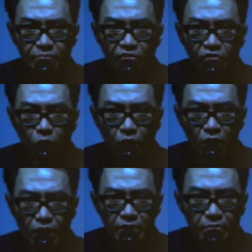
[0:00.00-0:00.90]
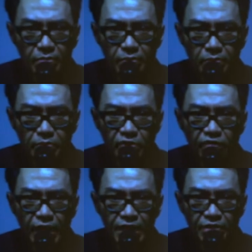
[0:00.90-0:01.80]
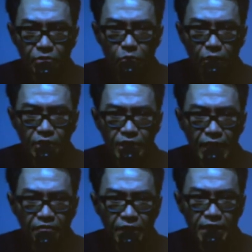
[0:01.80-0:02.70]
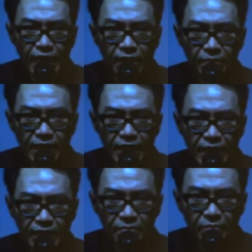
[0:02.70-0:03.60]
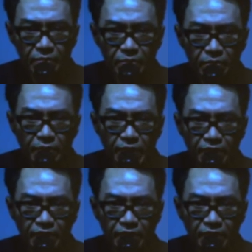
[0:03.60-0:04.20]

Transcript: before, provided the words have the same meaning, and